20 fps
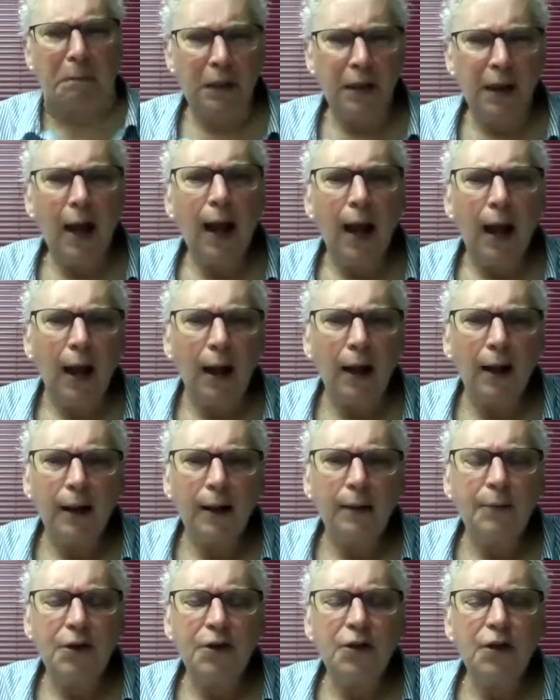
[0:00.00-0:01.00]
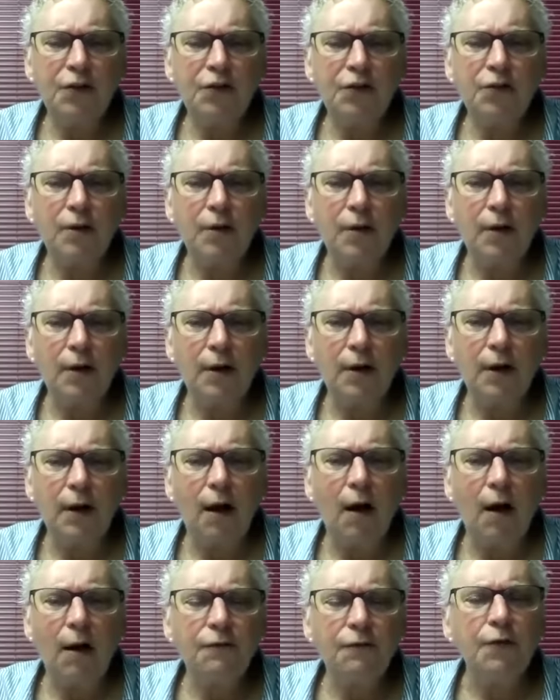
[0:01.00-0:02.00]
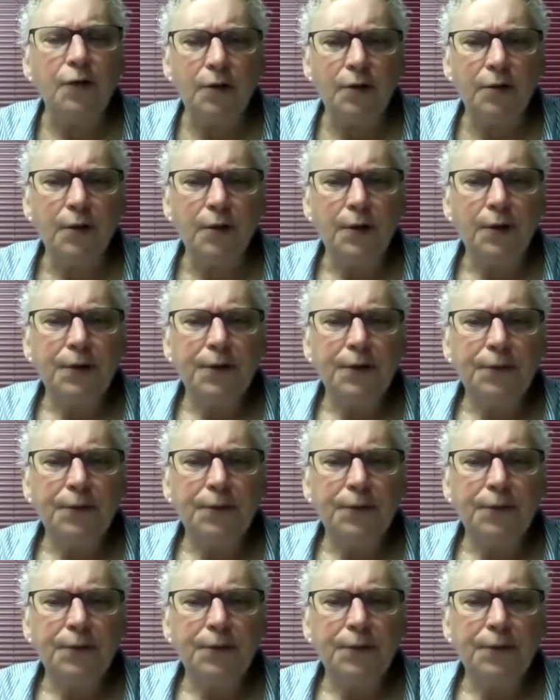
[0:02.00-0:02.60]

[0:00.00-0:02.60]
yeah, I mean, that's often